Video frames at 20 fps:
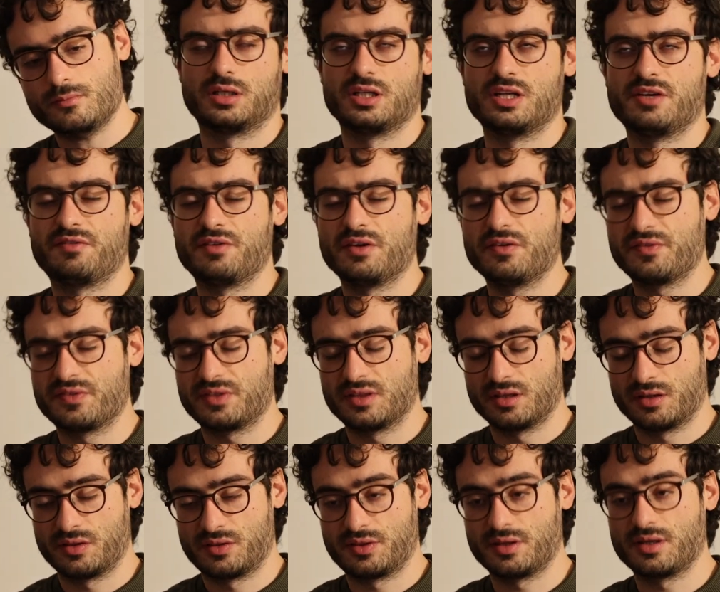The
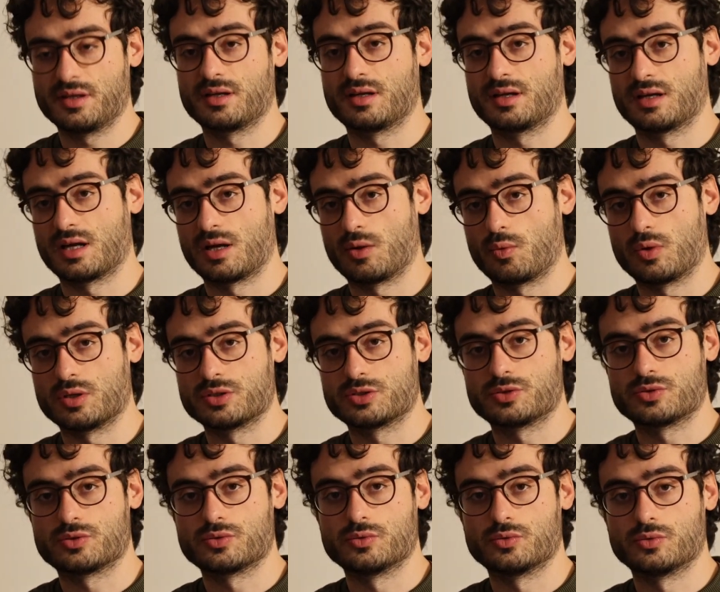fifth thing I want
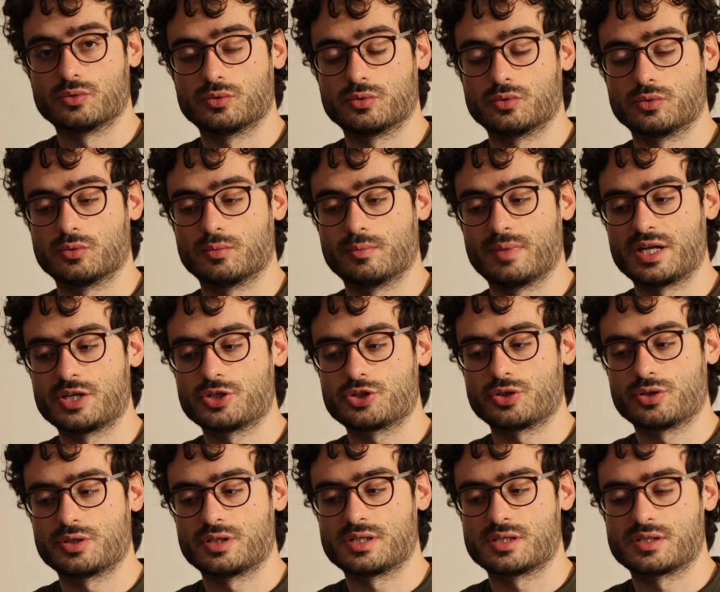to
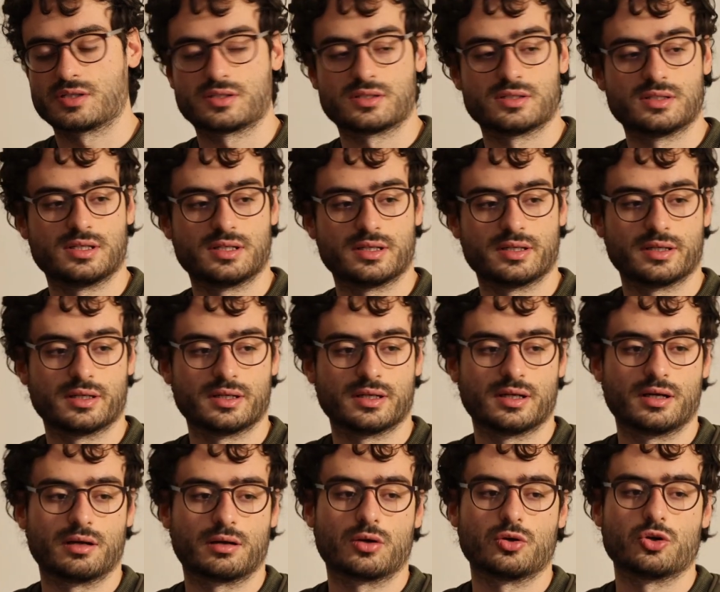mention is the
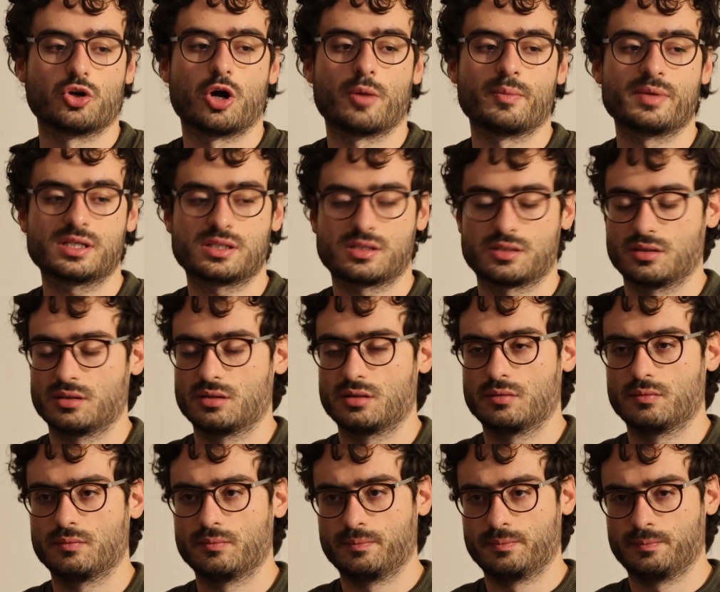ergonomics,
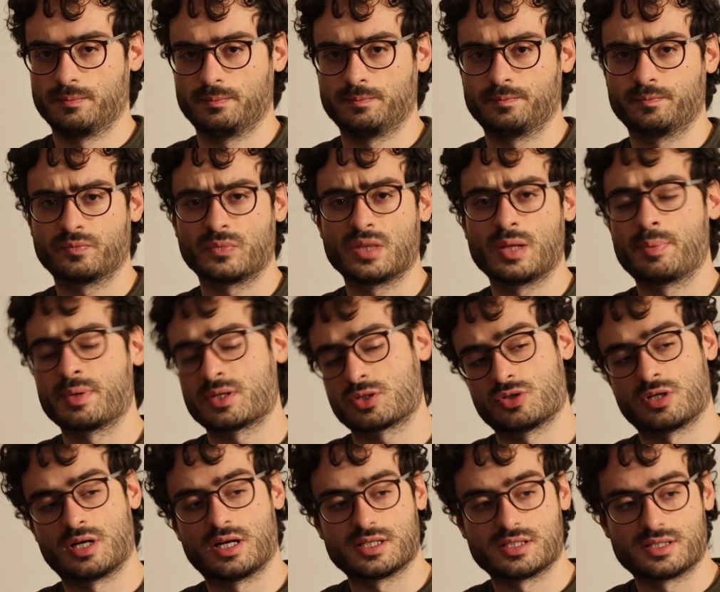the
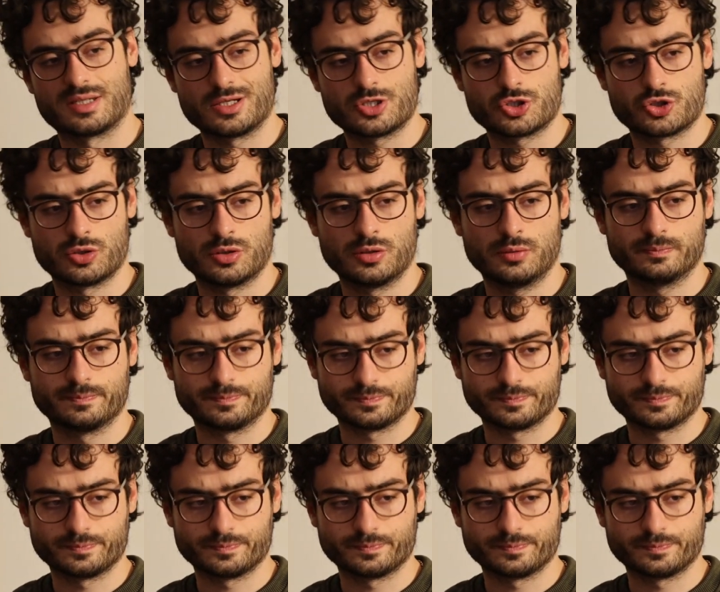personalization